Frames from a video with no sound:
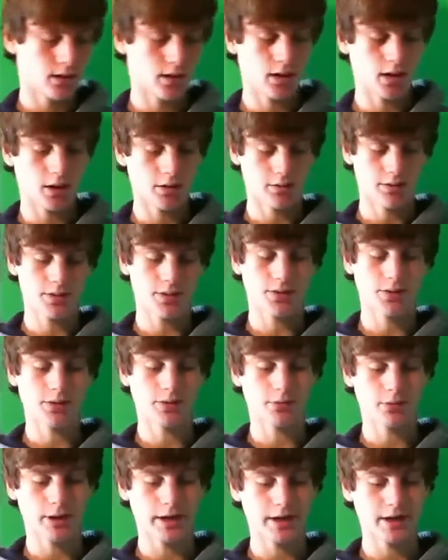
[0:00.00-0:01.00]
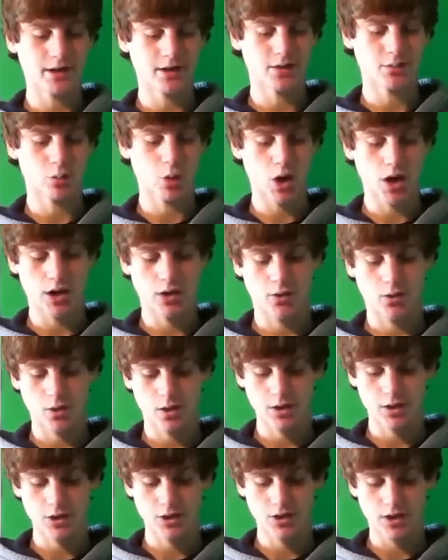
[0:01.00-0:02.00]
uh, with all the green and the bright orange.